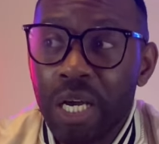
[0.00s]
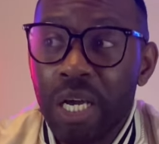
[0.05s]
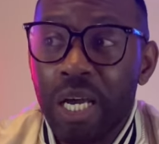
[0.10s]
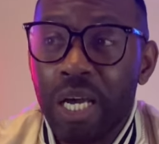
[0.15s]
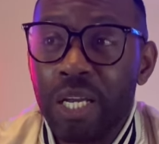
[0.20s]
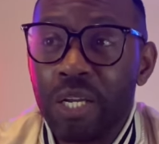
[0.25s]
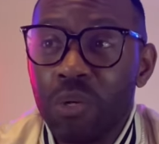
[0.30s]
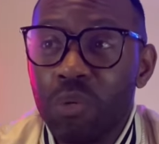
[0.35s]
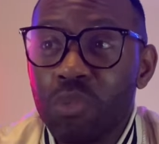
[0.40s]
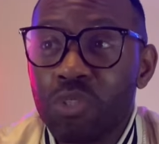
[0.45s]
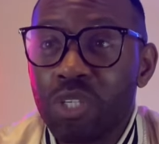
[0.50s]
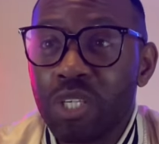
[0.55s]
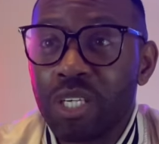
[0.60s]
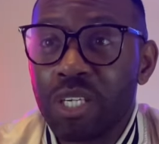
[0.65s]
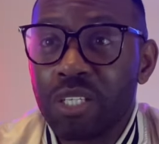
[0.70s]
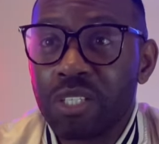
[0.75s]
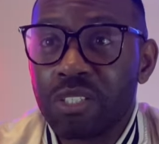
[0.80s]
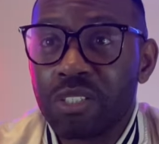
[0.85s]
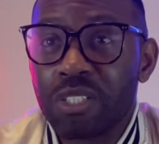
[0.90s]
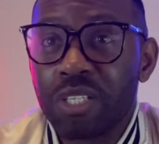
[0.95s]
And Usyk
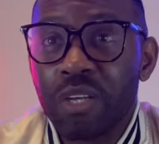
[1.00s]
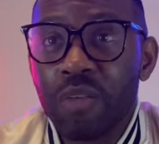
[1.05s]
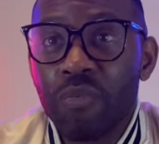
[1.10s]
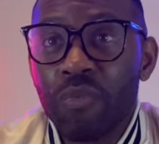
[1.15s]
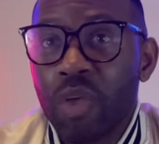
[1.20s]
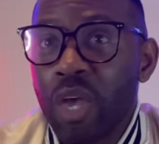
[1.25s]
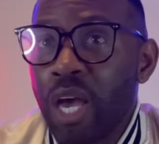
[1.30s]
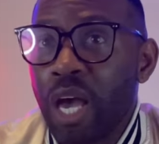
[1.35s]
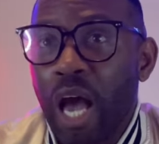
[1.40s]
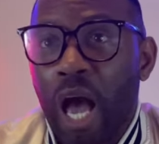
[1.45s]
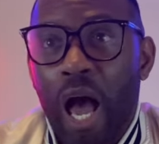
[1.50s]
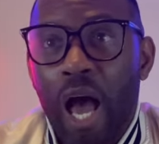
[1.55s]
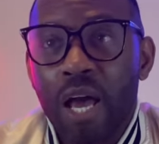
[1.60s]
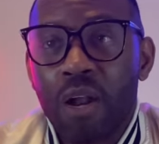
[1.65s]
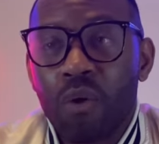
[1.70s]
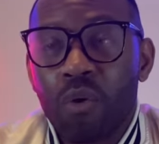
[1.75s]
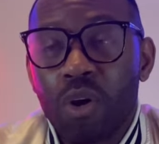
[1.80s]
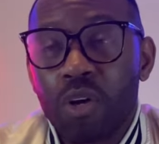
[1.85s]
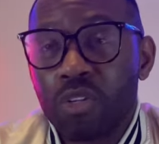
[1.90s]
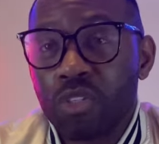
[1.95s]
is, I
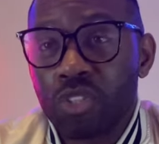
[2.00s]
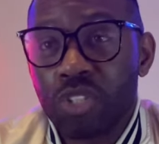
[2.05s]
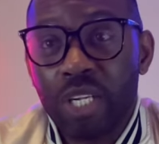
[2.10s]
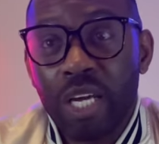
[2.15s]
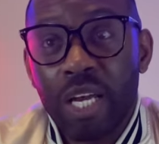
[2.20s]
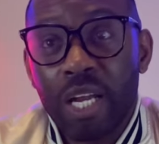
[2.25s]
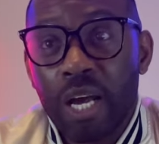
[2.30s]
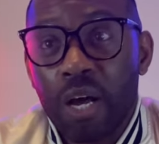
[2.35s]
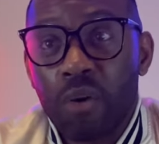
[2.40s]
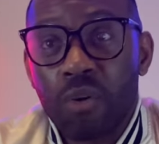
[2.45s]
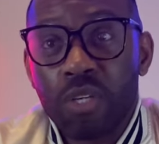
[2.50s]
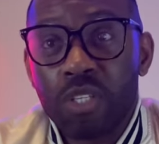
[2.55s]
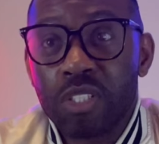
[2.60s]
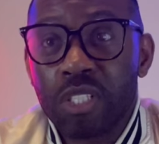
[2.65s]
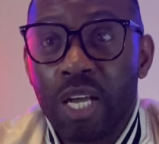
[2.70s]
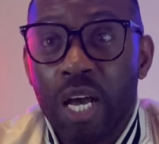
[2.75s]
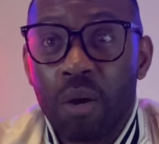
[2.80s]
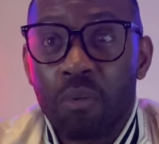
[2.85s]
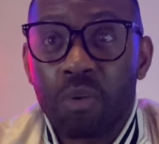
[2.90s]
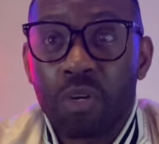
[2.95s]
don't understand how he's
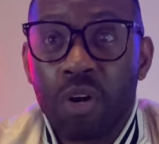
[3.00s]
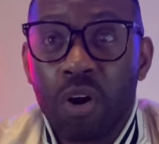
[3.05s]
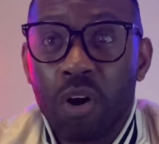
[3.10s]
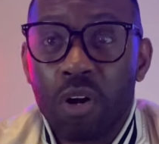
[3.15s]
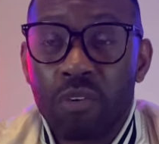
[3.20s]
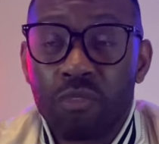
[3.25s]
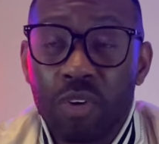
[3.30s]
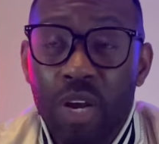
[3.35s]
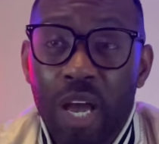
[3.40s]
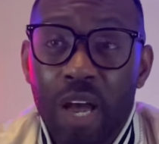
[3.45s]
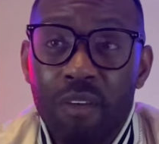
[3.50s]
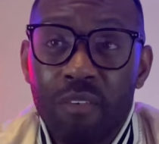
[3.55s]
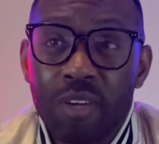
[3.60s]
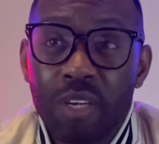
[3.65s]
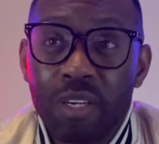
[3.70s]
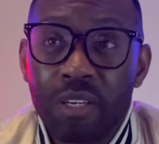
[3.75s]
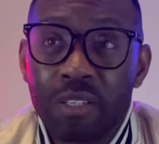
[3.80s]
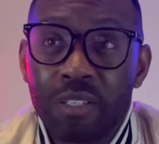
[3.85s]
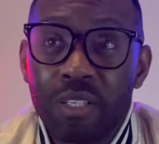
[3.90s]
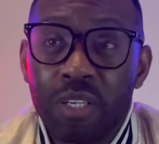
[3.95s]
not regarded for
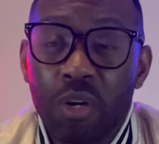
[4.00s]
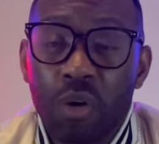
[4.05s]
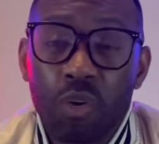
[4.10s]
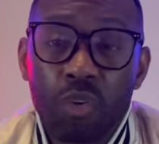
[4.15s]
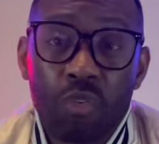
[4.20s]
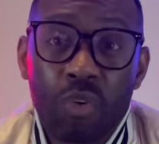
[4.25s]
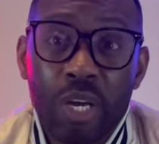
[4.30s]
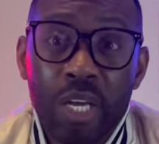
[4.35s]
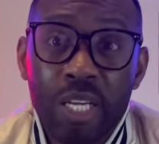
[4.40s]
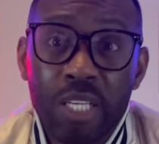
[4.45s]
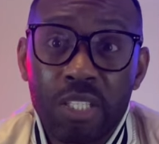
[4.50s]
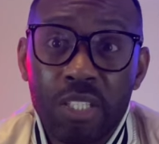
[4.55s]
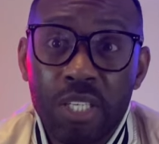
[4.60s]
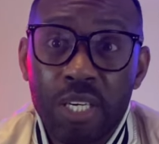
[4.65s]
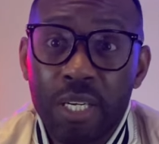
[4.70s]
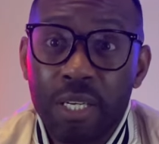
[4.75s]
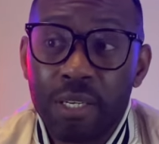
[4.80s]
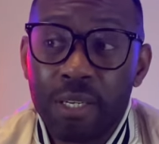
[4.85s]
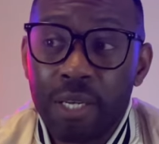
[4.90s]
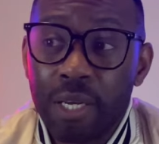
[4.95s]
having, you know, a granite
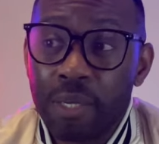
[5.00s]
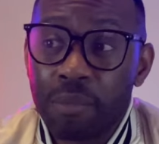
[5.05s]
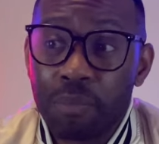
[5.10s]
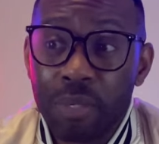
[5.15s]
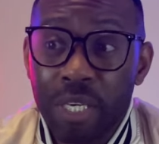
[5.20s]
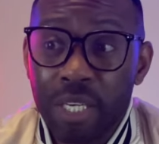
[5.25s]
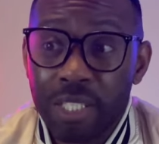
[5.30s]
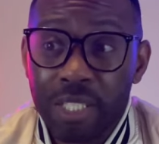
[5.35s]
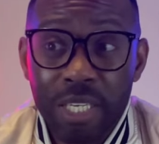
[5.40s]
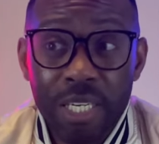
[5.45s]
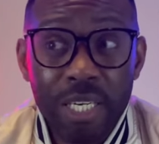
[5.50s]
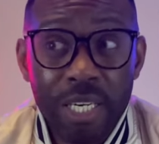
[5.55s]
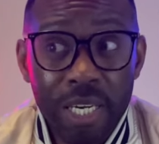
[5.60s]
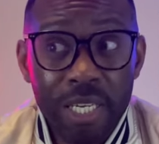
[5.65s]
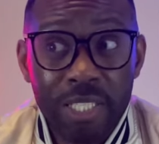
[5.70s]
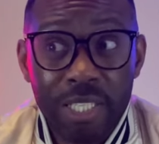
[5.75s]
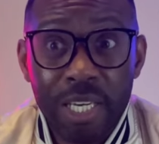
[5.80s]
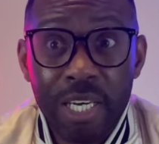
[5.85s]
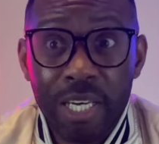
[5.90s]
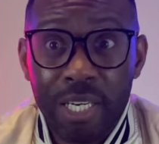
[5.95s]
chin, because he
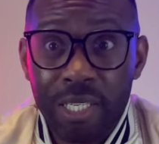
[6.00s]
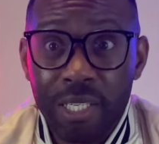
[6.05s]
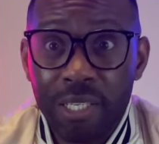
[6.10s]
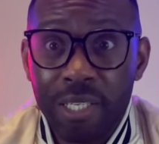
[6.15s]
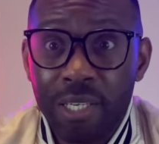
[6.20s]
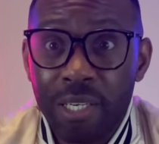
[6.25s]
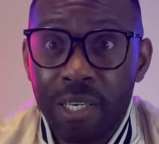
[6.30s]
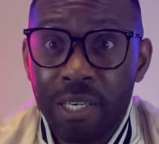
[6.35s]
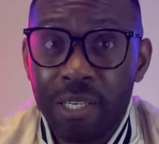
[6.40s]
gets hit.